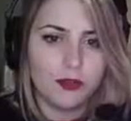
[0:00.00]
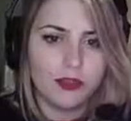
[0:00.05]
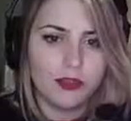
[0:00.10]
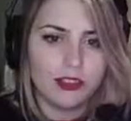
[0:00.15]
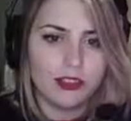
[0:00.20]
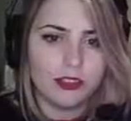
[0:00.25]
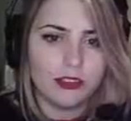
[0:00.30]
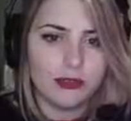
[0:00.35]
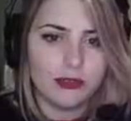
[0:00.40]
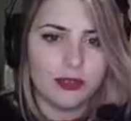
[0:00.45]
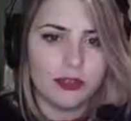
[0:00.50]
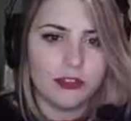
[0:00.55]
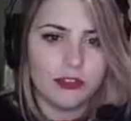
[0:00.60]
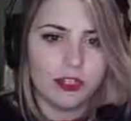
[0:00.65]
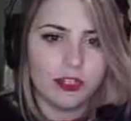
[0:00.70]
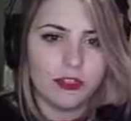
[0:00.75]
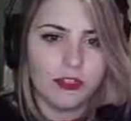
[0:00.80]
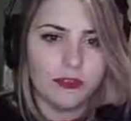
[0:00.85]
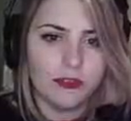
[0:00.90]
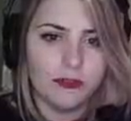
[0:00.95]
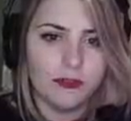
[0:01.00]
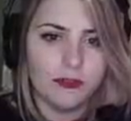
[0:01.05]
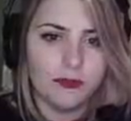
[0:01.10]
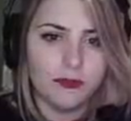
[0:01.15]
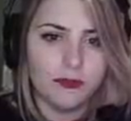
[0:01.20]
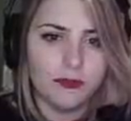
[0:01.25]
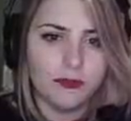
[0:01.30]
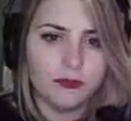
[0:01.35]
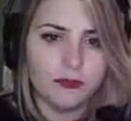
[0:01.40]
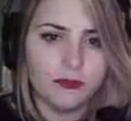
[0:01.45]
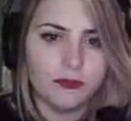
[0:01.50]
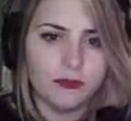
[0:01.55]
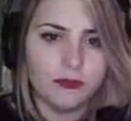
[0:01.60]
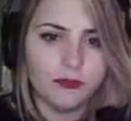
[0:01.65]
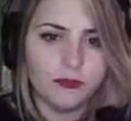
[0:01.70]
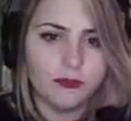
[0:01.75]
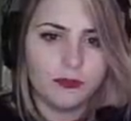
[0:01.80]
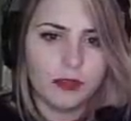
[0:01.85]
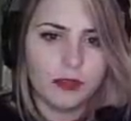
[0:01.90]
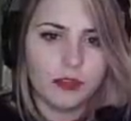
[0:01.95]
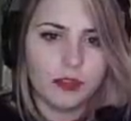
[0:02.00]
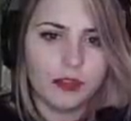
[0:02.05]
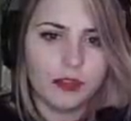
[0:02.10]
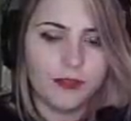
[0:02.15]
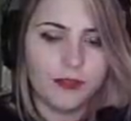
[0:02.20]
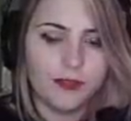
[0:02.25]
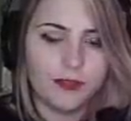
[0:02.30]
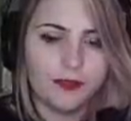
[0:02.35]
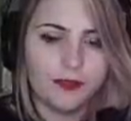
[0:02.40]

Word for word: was this way, right? This way. Okay.